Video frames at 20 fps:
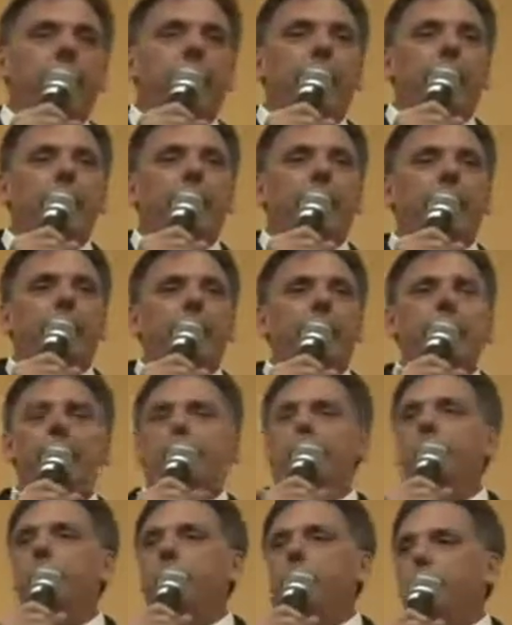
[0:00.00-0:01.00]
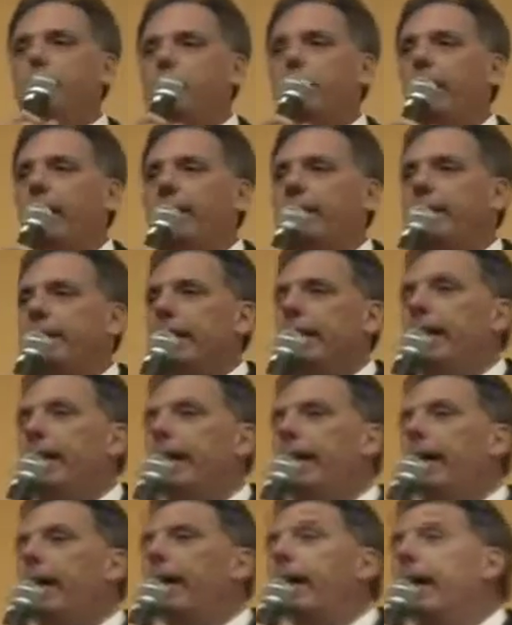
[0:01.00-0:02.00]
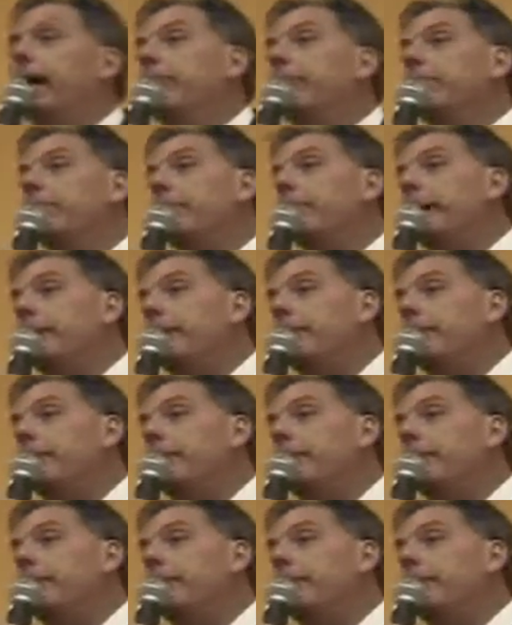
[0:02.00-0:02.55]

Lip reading: And I said to the member, my